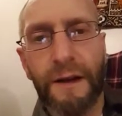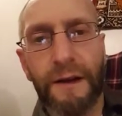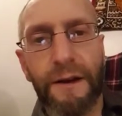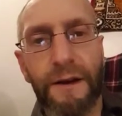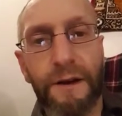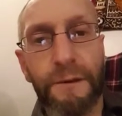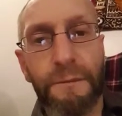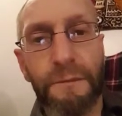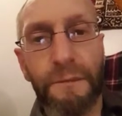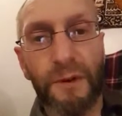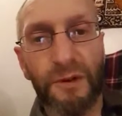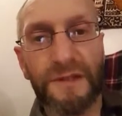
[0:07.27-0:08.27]

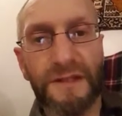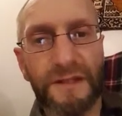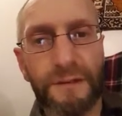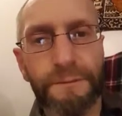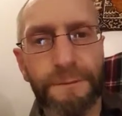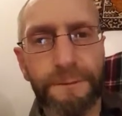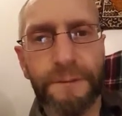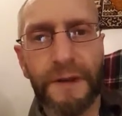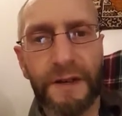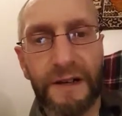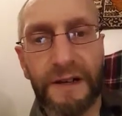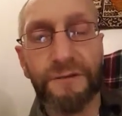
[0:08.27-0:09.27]
autism,
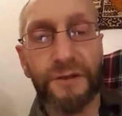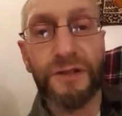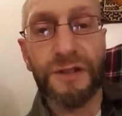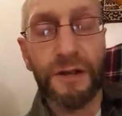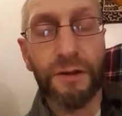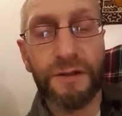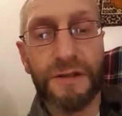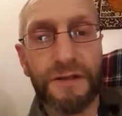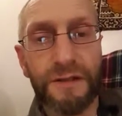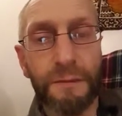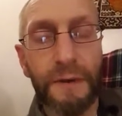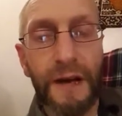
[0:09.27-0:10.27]
high-functioning
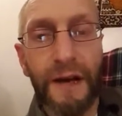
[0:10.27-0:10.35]
autism,